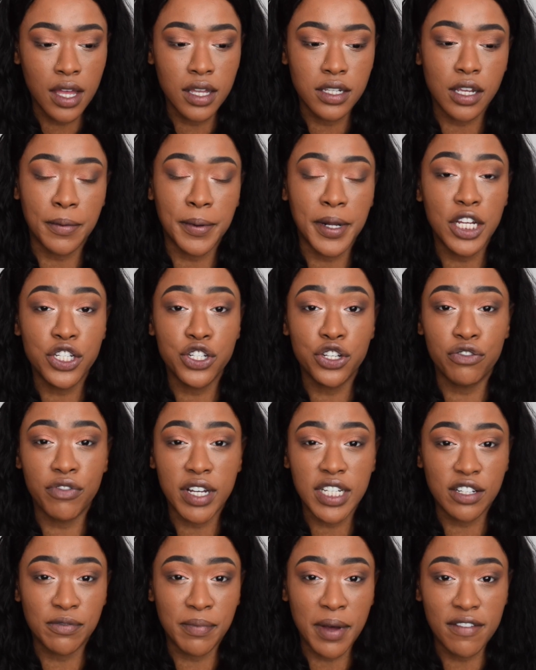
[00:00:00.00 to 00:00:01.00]
So I'm going to do the
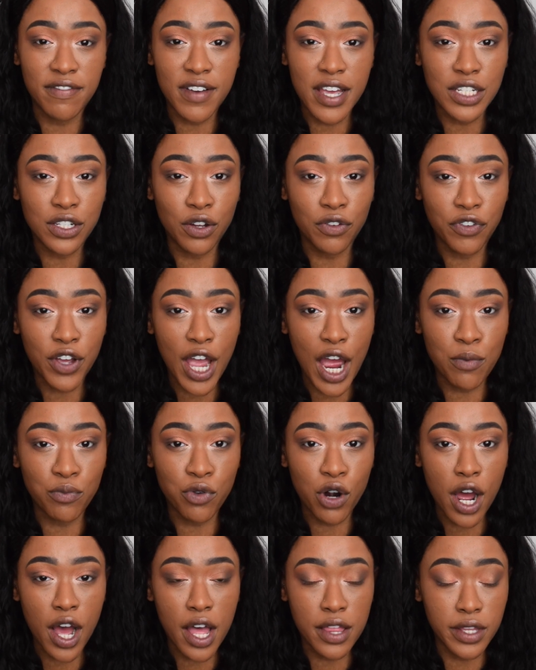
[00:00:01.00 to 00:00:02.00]
rest of my face off
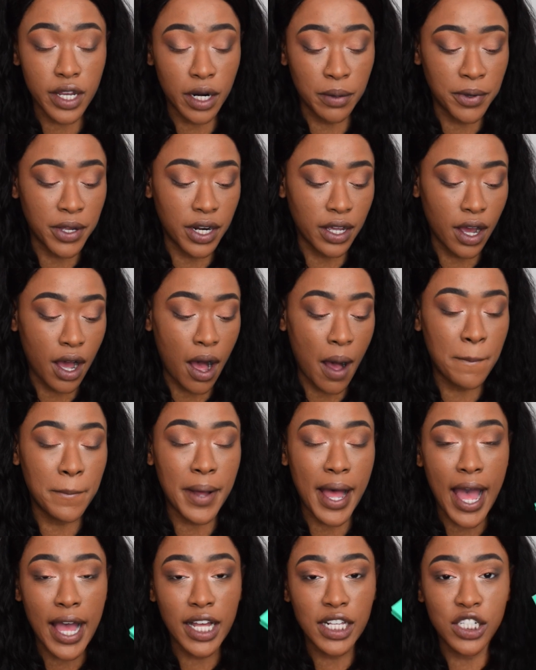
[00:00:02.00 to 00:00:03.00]
camera and then I'm going to come
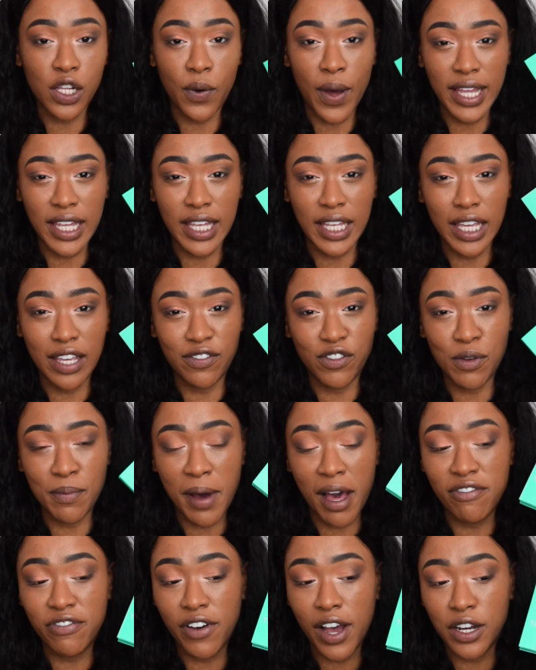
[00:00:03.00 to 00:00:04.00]
back so I can give you
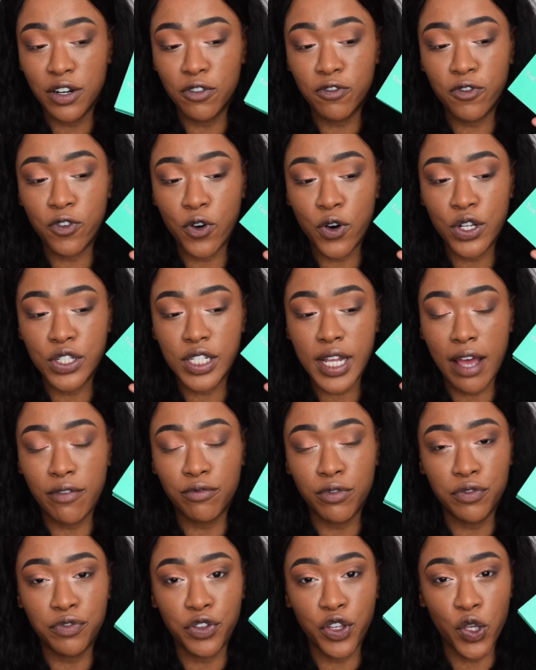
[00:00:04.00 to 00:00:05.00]
my final thoughts
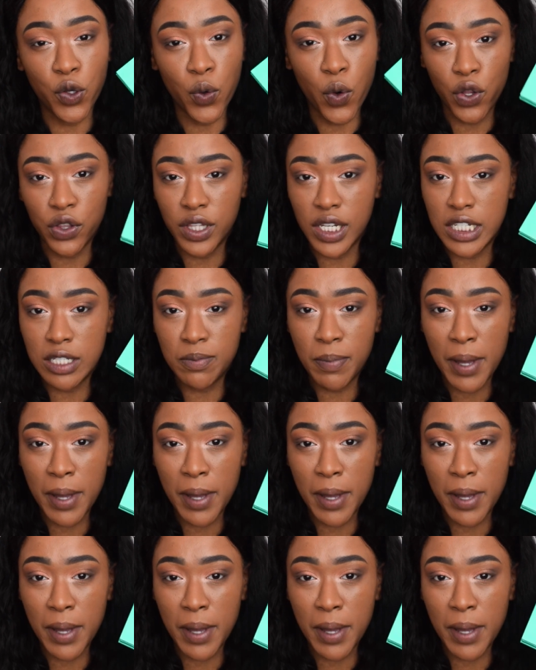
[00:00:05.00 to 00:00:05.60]
and review on this